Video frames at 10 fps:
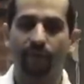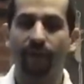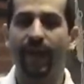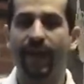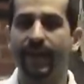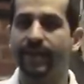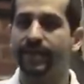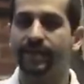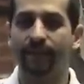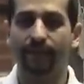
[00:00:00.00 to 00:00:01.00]
Furiharai
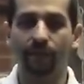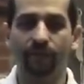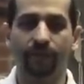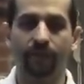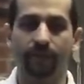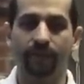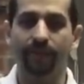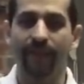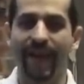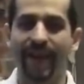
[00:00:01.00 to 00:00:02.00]
is uh,
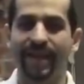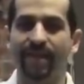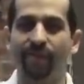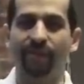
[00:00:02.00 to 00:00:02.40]
constituted by